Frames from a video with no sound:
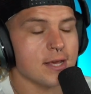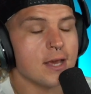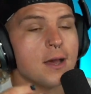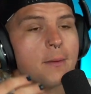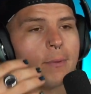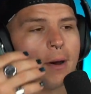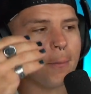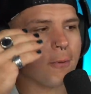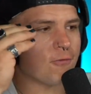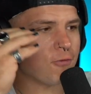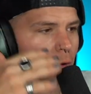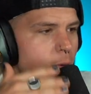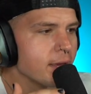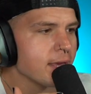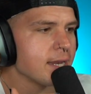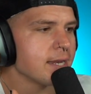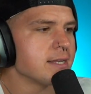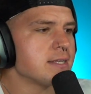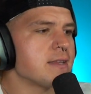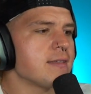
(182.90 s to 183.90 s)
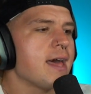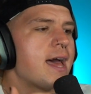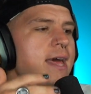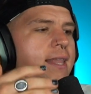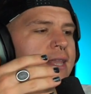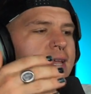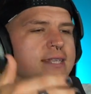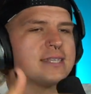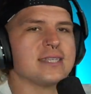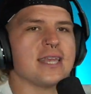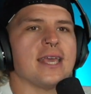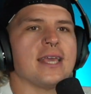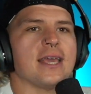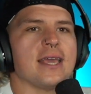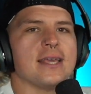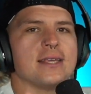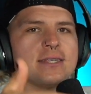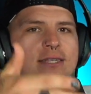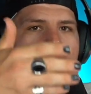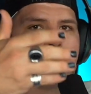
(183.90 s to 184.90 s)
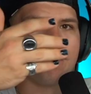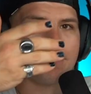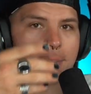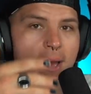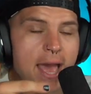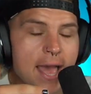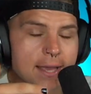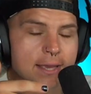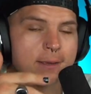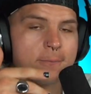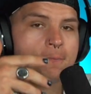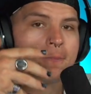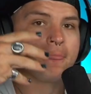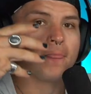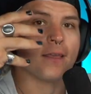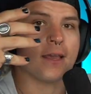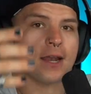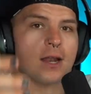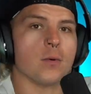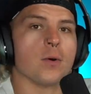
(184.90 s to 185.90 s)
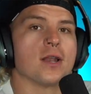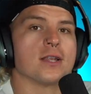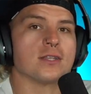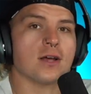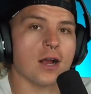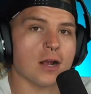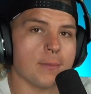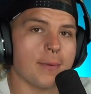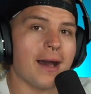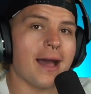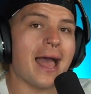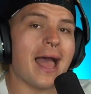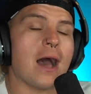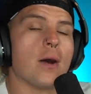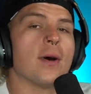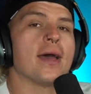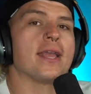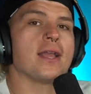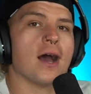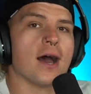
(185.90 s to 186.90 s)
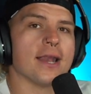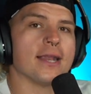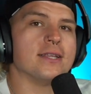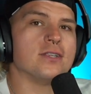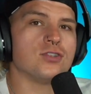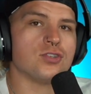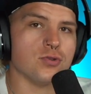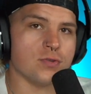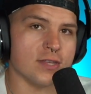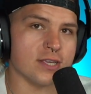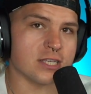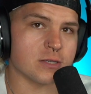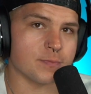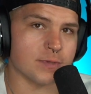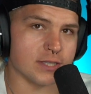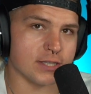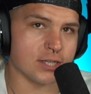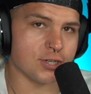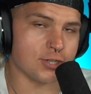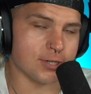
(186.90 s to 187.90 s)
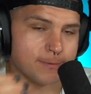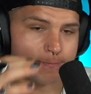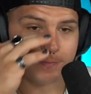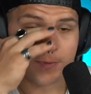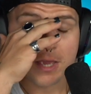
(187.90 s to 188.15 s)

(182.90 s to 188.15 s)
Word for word: But before we get into that, let's take a step back and I want to talk about how I got into this position.